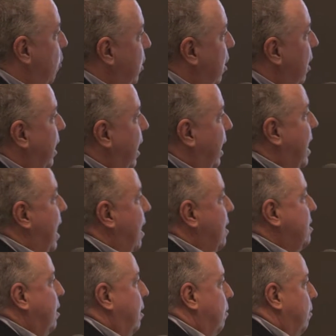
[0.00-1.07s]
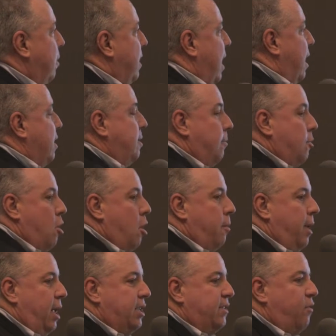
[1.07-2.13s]
when you look at calcium, calcium
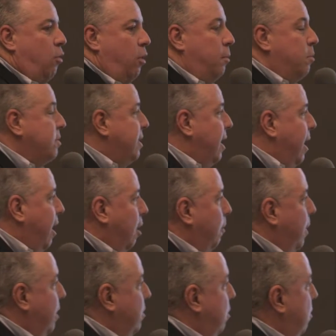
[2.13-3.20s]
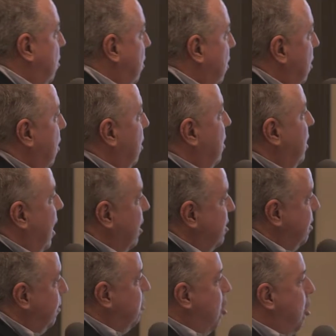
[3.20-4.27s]
carbonate is 40% elemental.
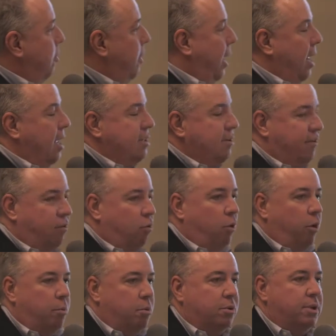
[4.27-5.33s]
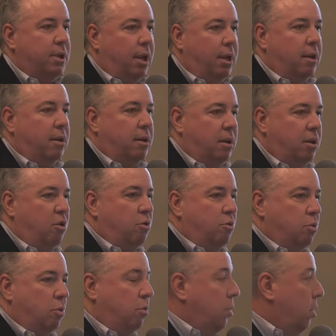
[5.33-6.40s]
Calcium carbonate has a 40%
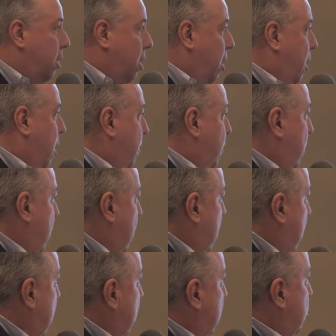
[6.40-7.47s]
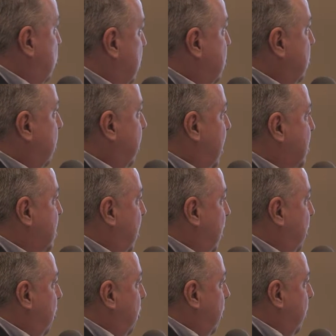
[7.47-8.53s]
neutral, uh, nutritional density
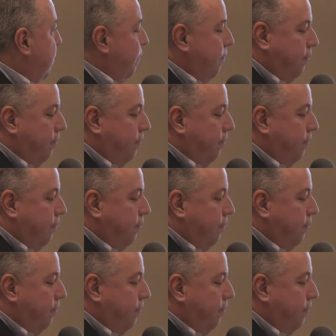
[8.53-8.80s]
to it.